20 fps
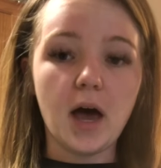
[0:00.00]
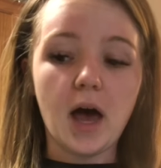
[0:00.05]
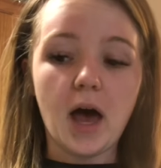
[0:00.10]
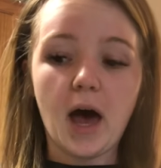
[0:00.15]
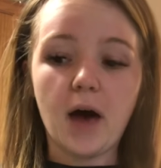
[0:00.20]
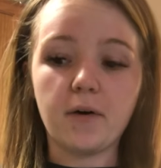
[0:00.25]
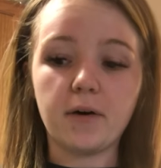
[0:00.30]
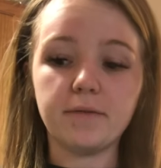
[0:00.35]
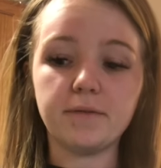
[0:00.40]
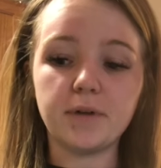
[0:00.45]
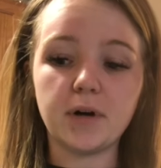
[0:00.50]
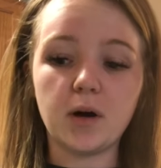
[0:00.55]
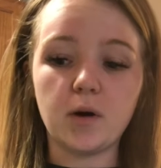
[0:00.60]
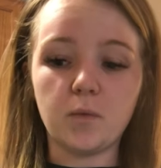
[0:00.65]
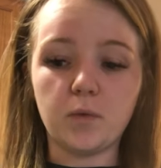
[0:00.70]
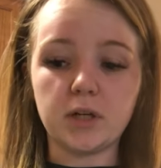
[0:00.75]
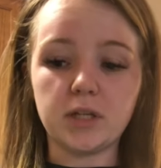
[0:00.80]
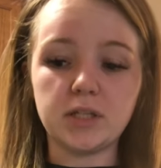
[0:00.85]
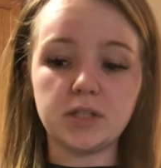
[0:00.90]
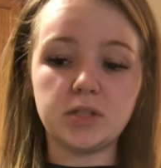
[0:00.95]
However, I
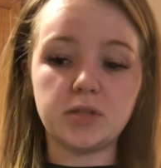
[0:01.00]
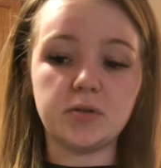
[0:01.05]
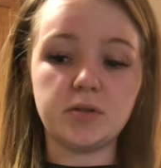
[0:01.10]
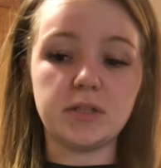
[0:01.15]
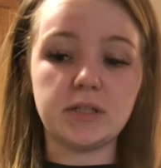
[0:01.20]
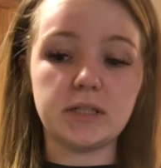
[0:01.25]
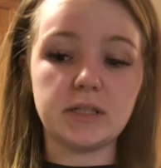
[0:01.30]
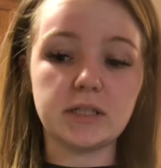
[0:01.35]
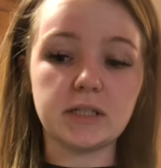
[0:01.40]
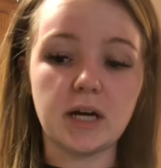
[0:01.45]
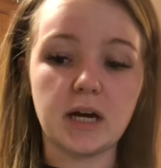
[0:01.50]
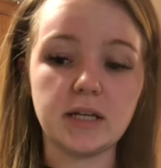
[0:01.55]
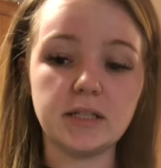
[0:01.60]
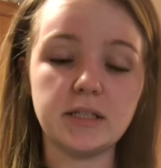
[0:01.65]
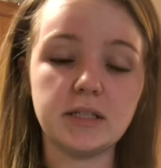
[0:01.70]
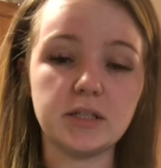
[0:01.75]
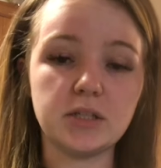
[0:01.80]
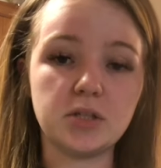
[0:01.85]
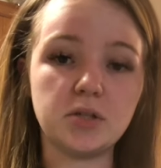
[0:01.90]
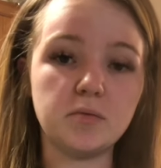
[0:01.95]
wanted to discuss
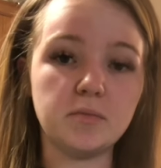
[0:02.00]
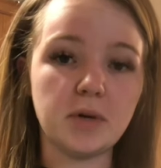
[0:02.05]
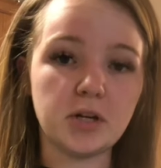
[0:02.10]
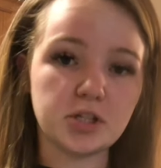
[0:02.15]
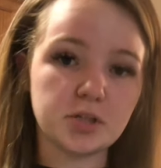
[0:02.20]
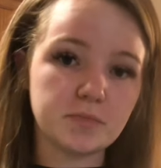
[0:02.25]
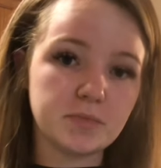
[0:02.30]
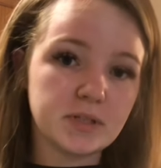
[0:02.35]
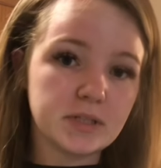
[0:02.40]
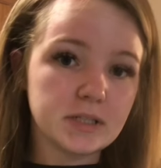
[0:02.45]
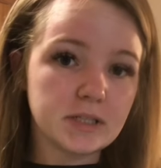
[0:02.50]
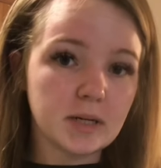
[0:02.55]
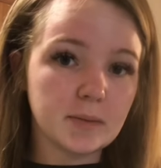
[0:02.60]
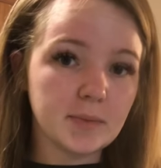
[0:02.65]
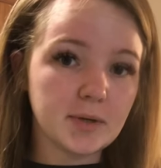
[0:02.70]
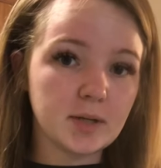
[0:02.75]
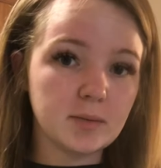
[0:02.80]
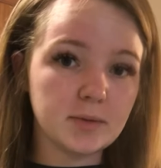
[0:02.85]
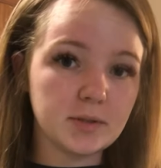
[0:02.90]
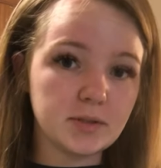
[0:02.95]
the two measurements that I'm
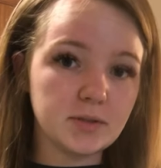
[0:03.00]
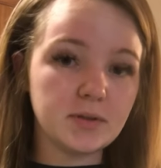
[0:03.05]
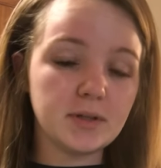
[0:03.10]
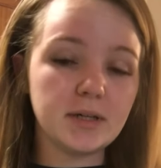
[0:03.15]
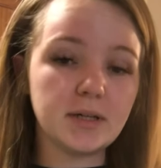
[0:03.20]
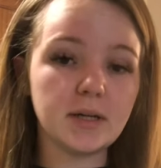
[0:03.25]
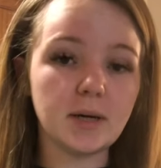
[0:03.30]
going to be doing.